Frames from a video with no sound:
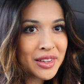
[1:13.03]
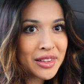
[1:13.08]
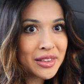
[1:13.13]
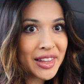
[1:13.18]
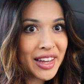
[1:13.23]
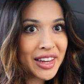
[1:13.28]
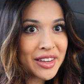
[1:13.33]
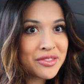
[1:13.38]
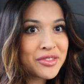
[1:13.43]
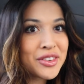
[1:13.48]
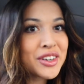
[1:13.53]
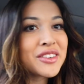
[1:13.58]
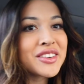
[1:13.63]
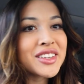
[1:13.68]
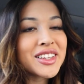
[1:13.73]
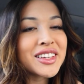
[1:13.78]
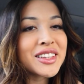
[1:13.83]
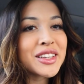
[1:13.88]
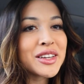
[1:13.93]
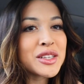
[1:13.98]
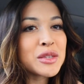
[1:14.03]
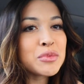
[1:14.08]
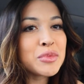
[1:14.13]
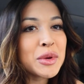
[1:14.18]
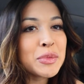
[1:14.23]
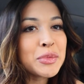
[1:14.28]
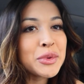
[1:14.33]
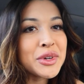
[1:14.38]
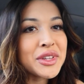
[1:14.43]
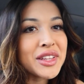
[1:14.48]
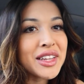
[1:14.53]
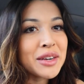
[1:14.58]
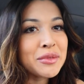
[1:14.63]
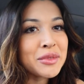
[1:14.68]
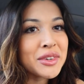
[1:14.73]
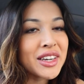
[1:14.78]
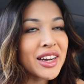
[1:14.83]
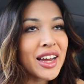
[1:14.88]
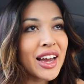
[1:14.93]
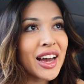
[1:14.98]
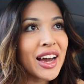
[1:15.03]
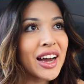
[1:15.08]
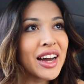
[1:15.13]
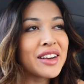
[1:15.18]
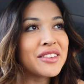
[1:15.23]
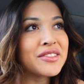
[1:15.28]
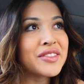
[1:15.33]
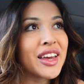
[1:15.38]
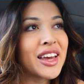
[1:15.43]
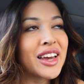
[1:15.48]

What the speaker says: like four really close people that I'm gonna have,